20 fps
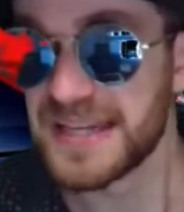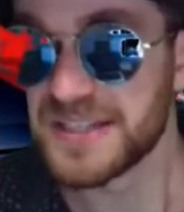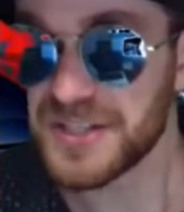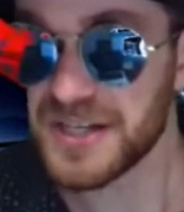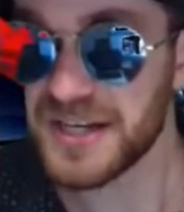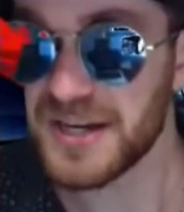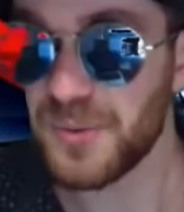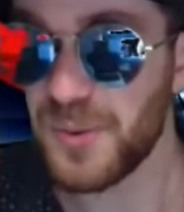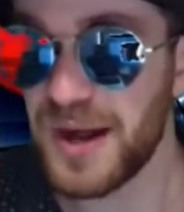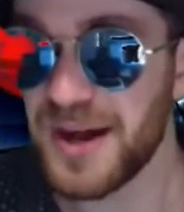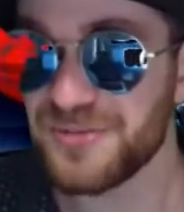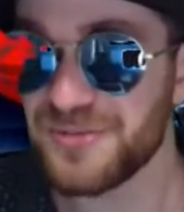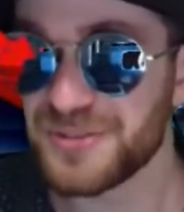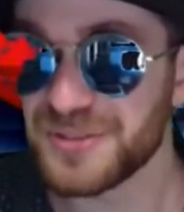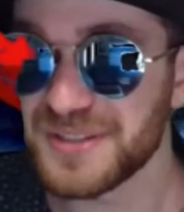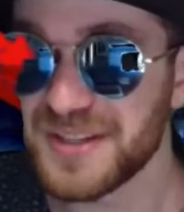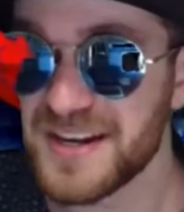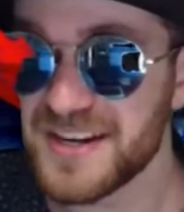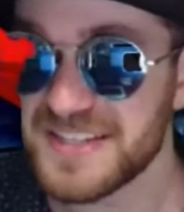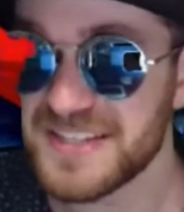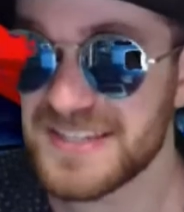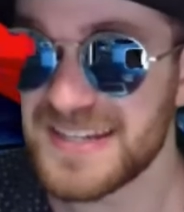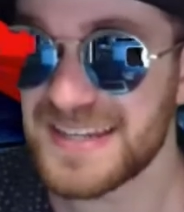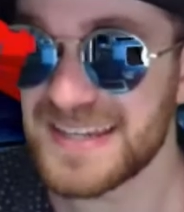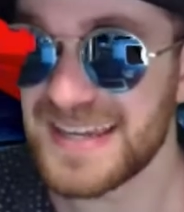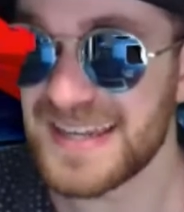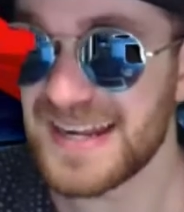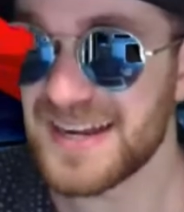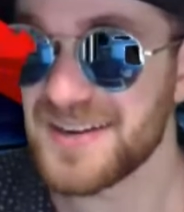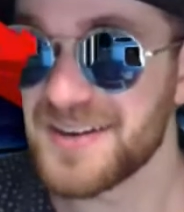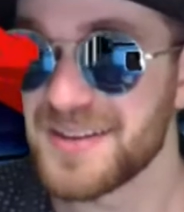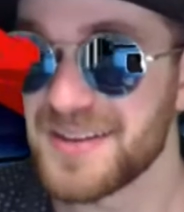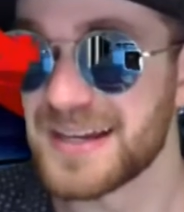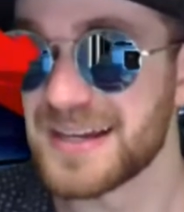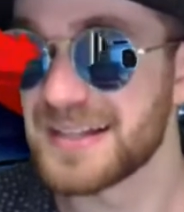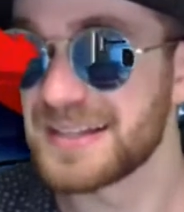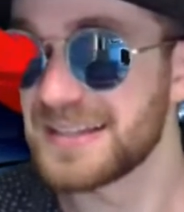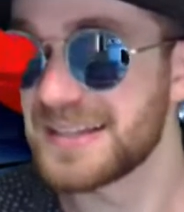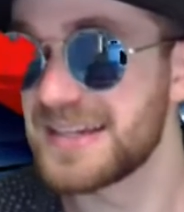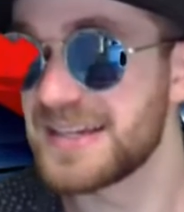Took a while for Larsen to get out of the
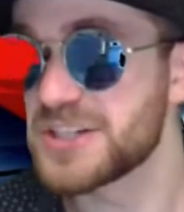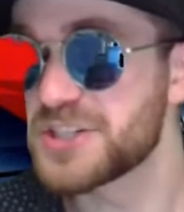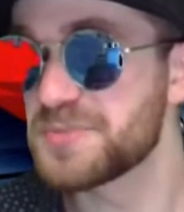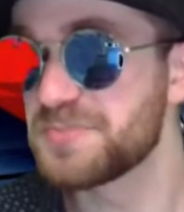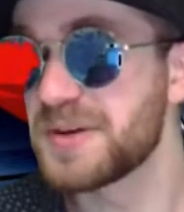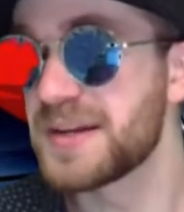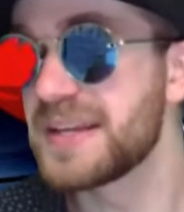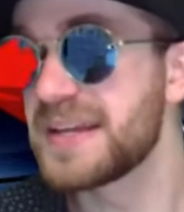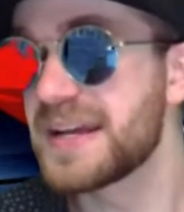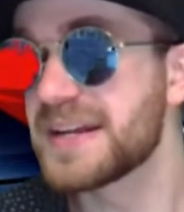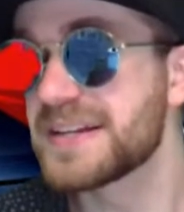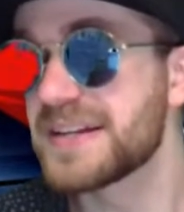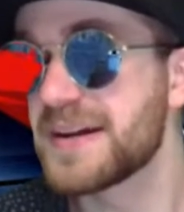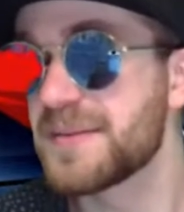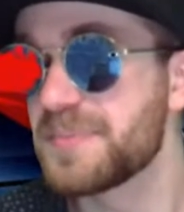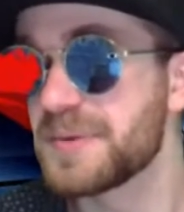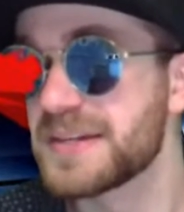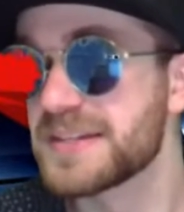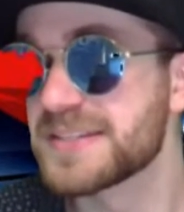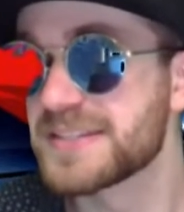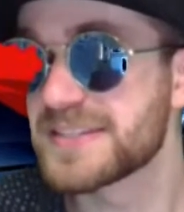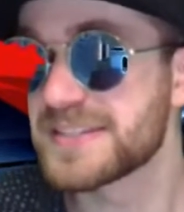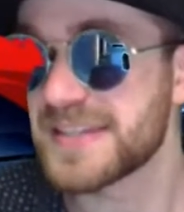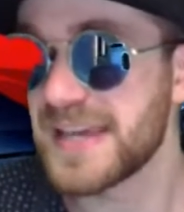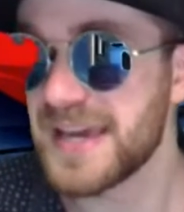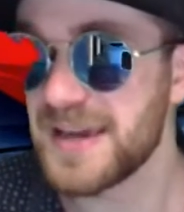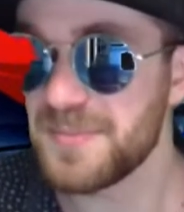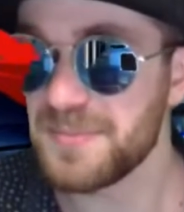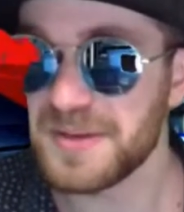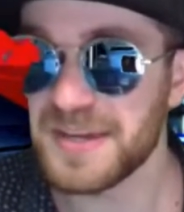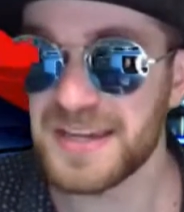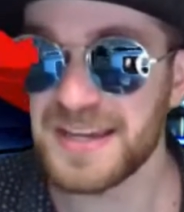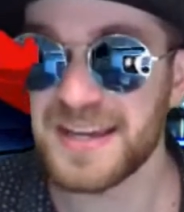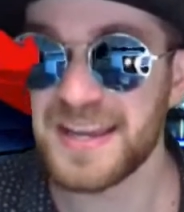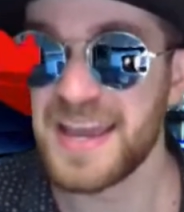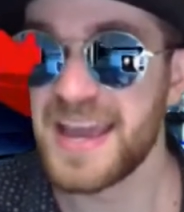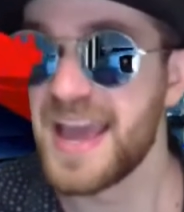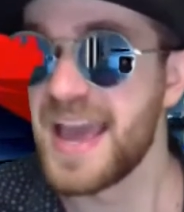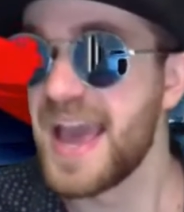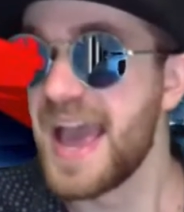clinch, but he ended up
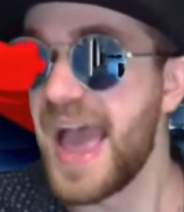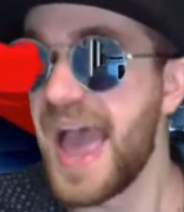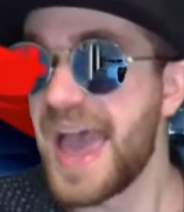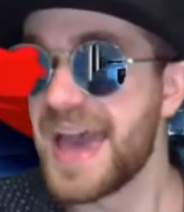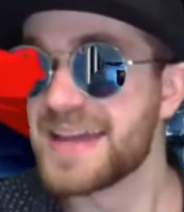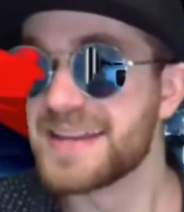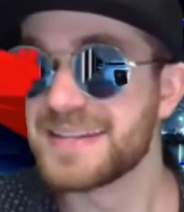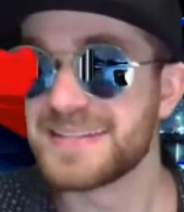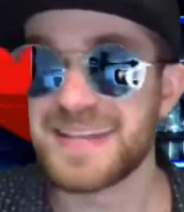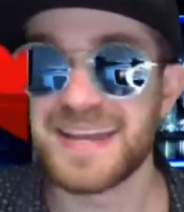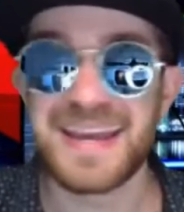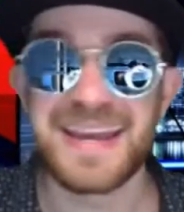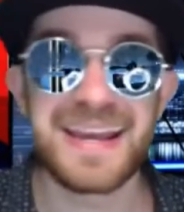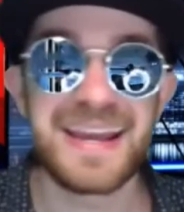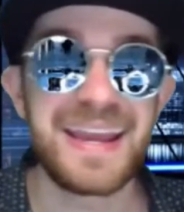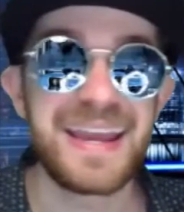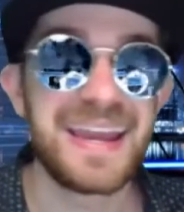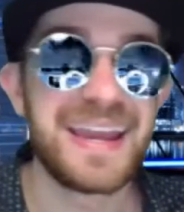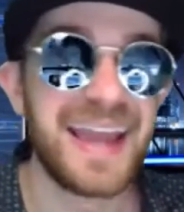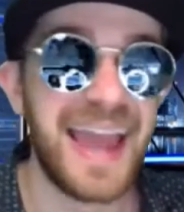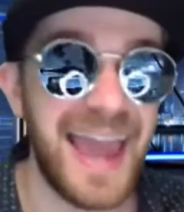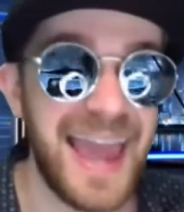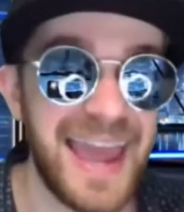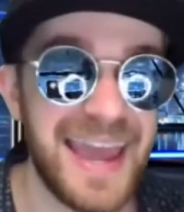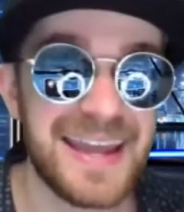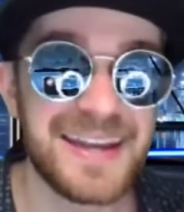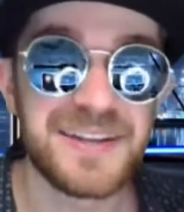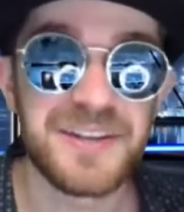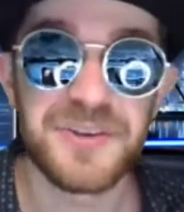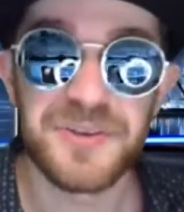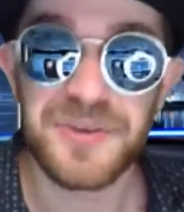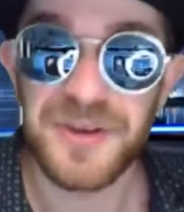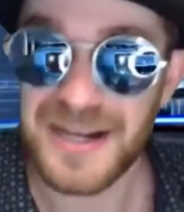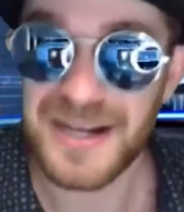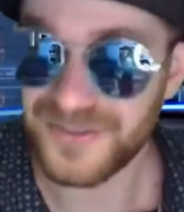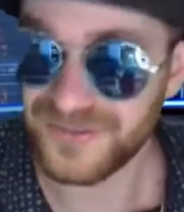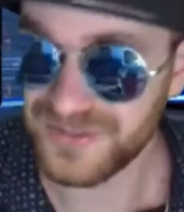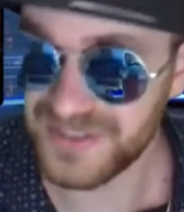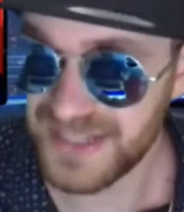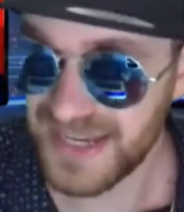escaping and taking
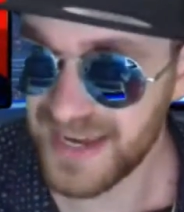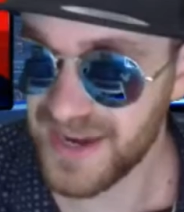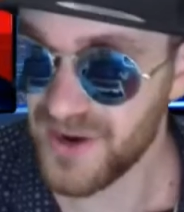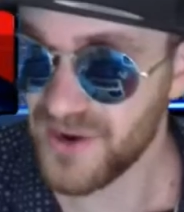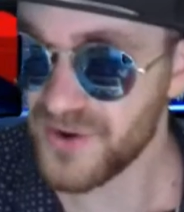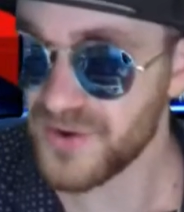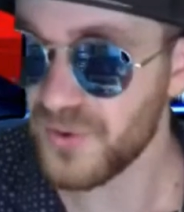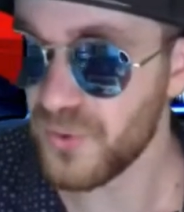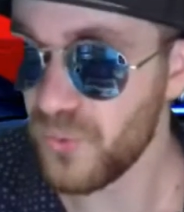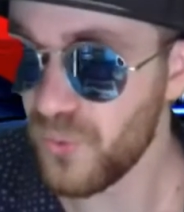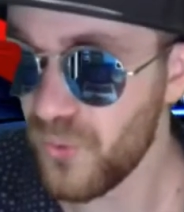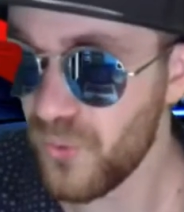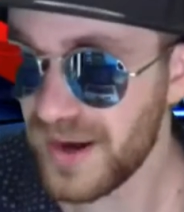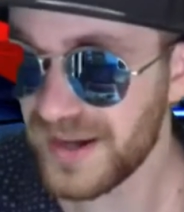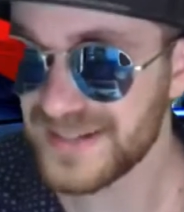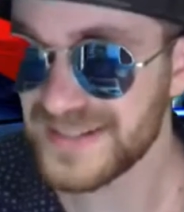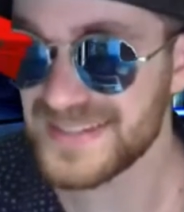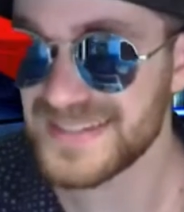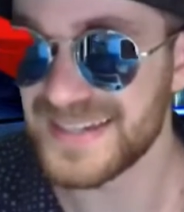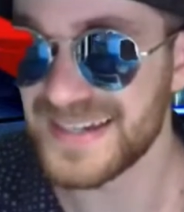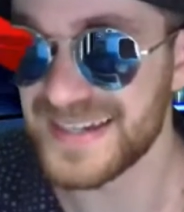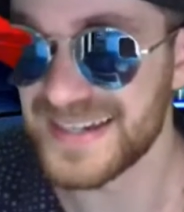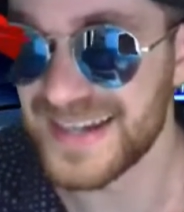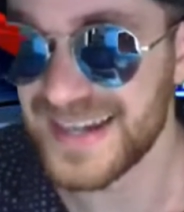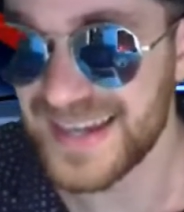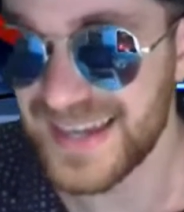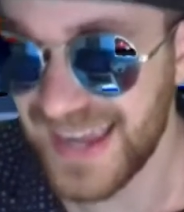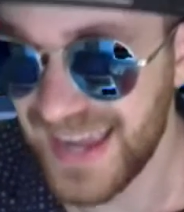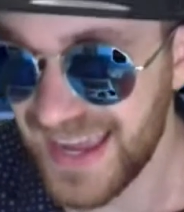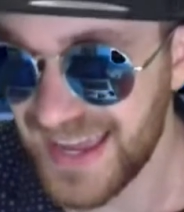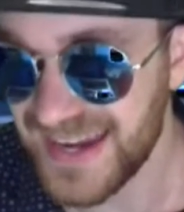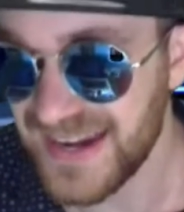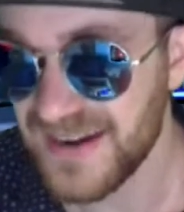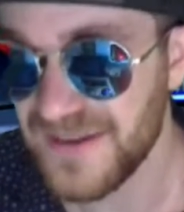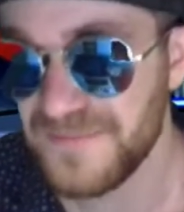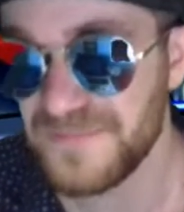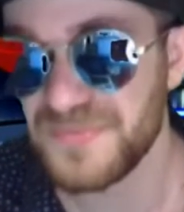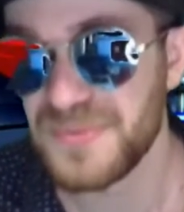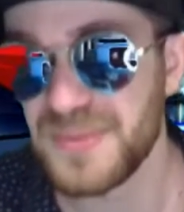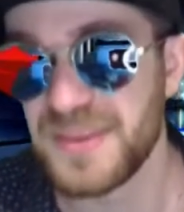Angaroff down once again.